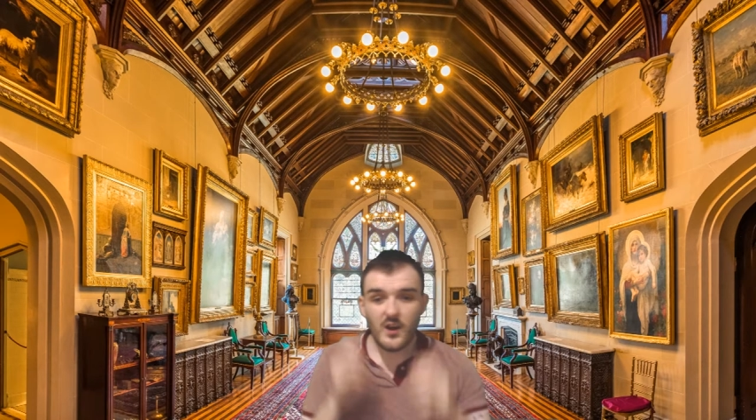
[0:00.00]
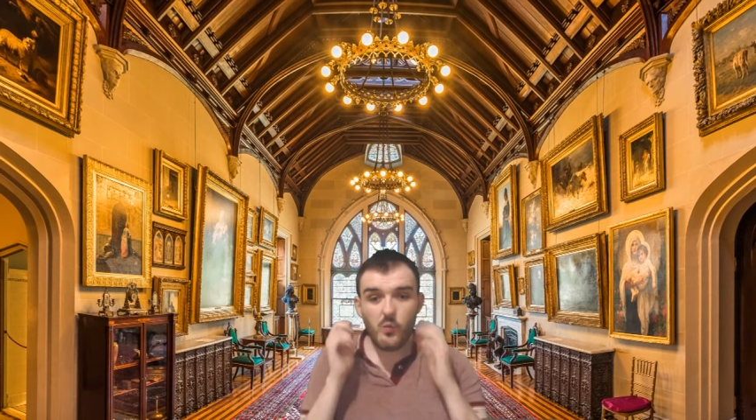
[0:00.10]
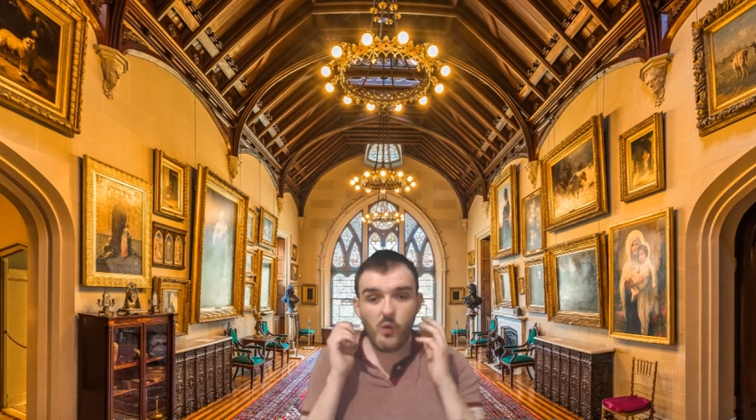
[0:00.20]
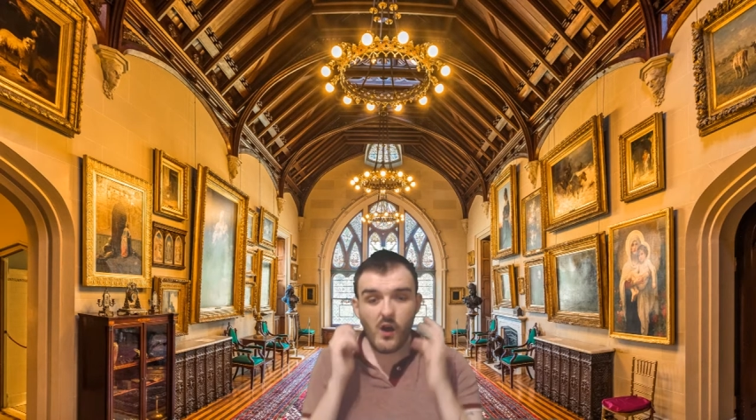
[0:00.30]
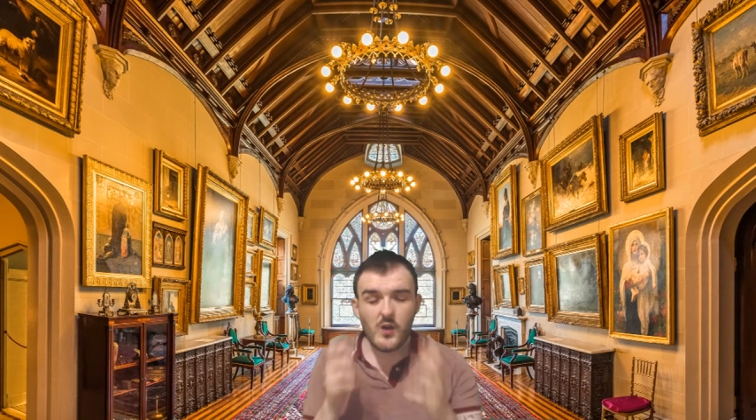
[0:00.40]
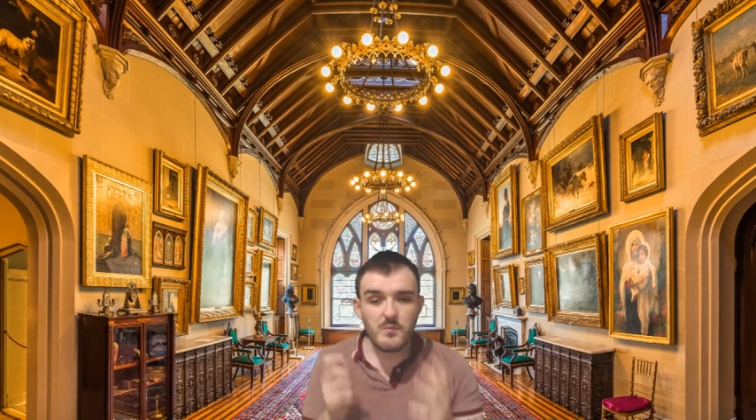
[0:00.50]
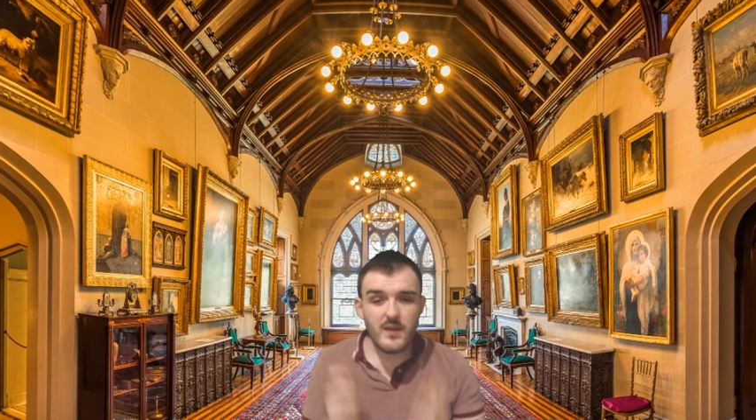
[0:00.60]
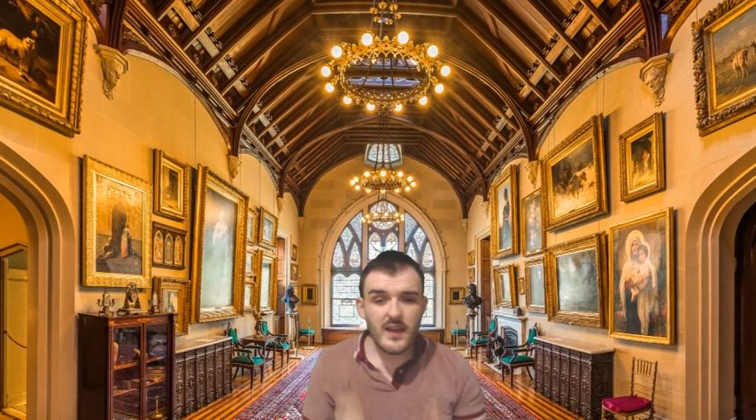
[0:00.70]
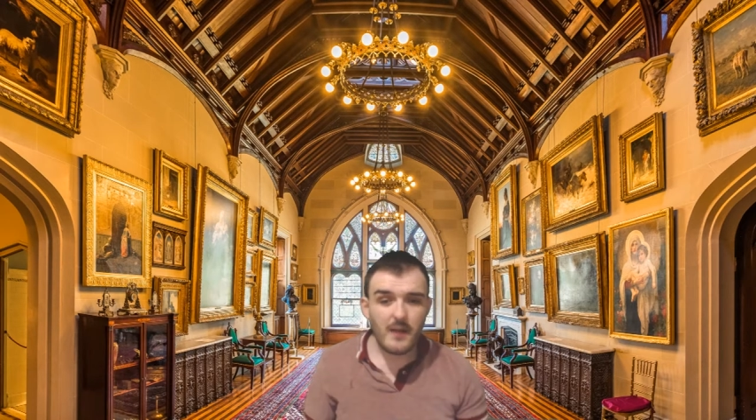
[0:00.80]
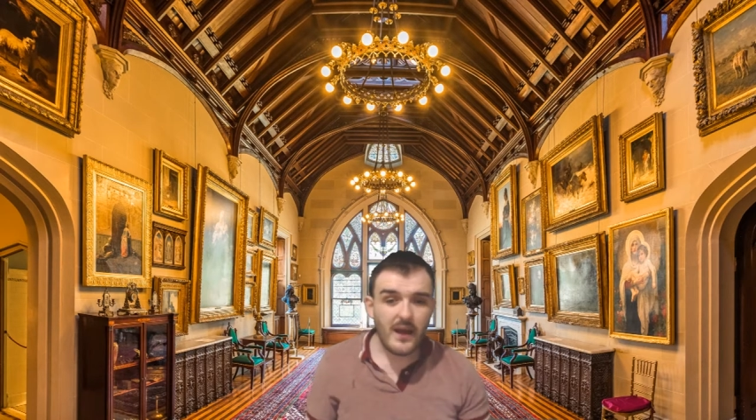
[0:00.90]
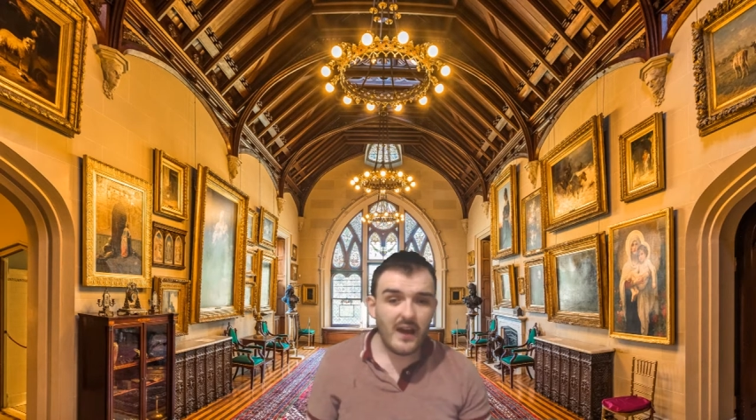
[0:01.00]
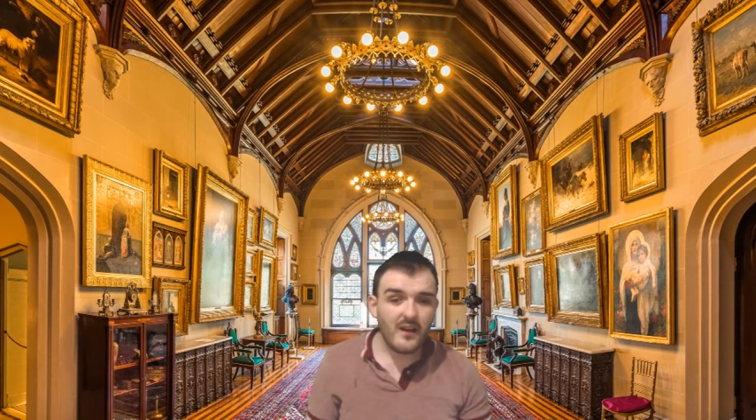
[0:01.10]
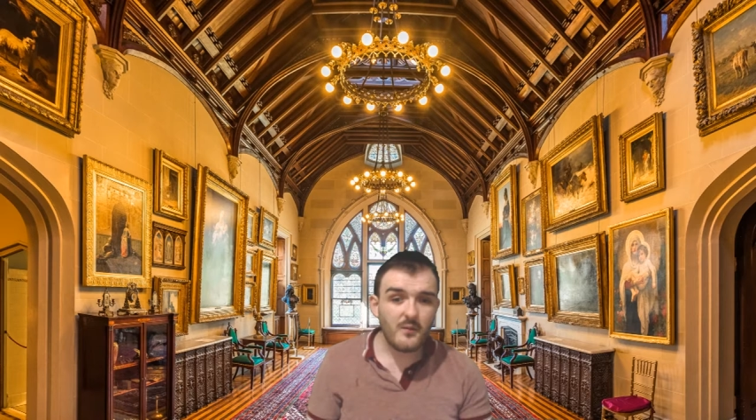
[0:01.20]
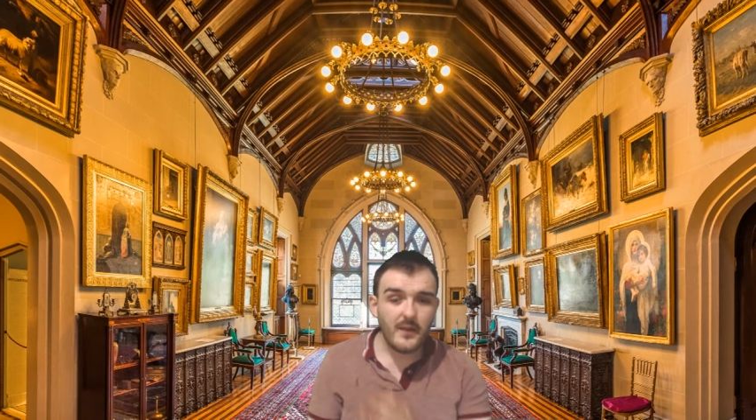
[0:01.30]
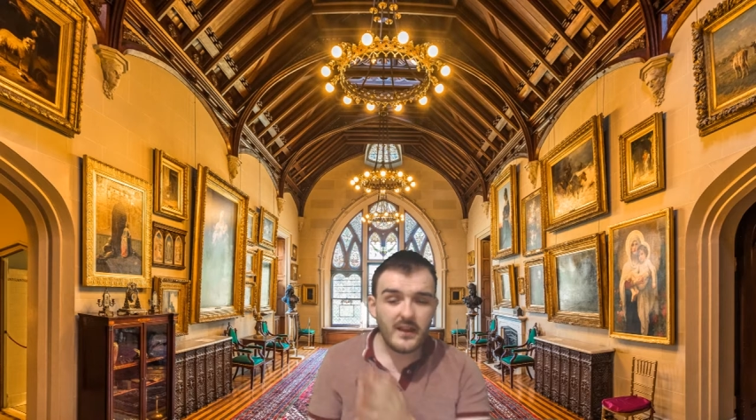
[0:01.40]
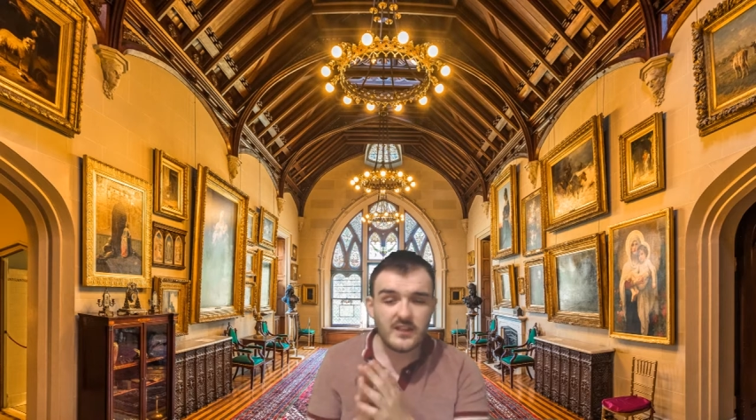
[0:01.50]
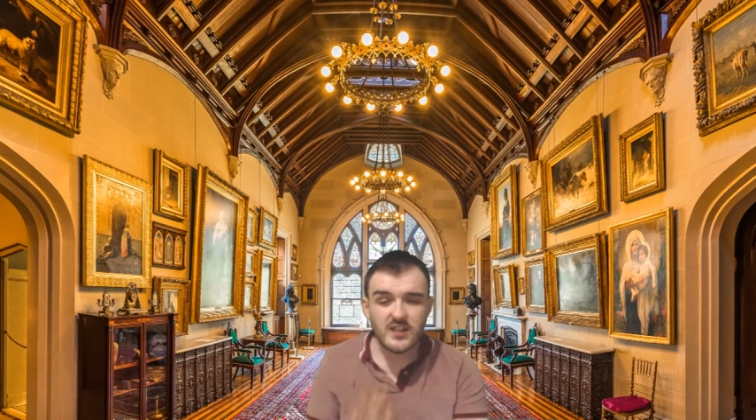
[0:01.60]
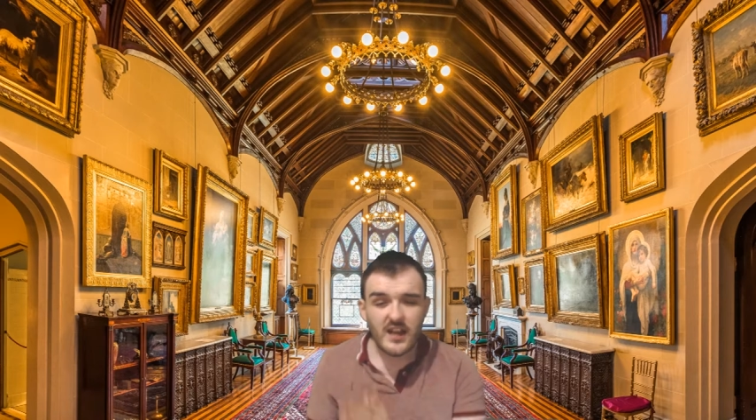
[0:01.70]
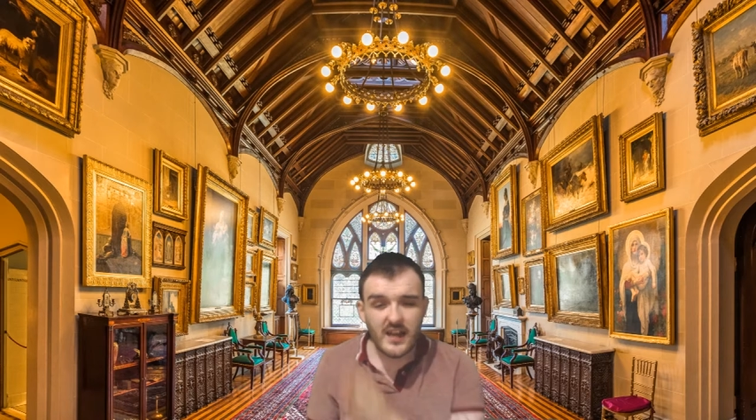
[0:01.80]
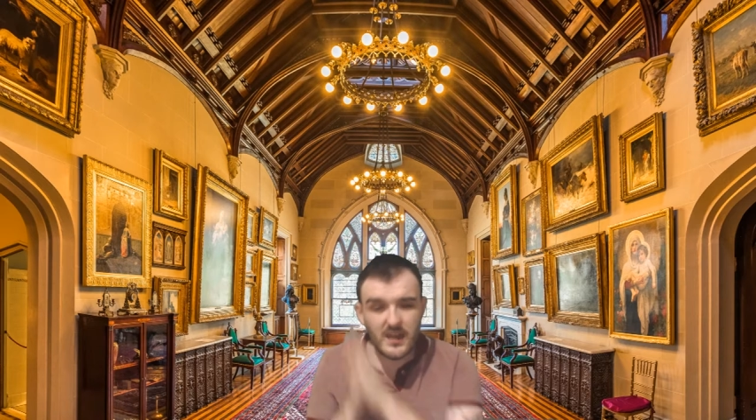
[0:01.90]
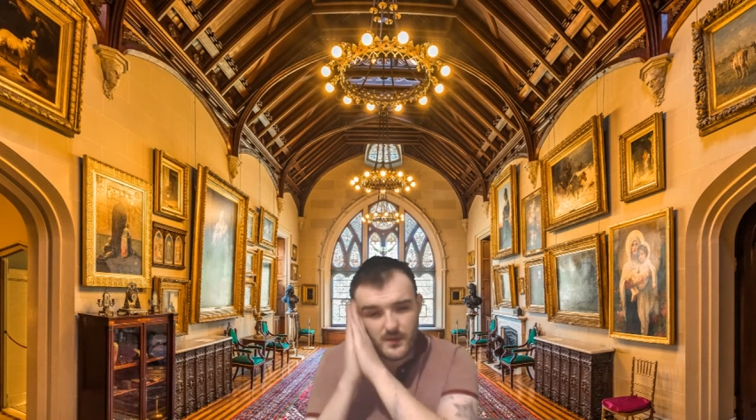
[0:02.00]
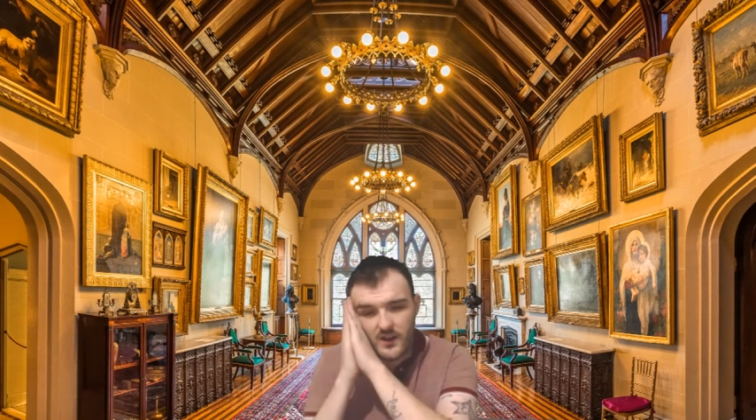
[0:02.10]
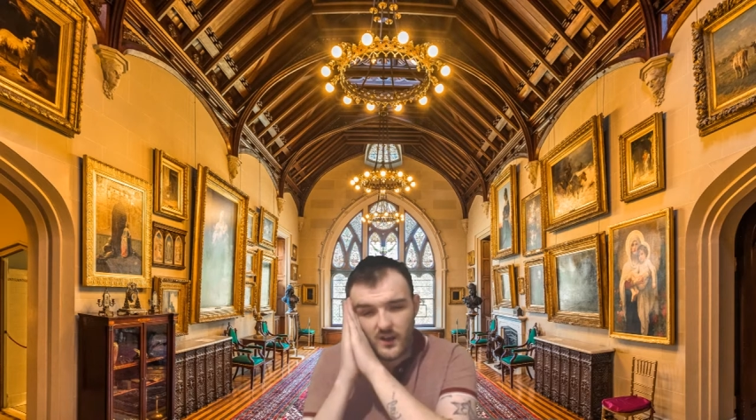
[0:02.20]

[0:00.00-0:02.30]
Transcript: woke me up out of me sleep.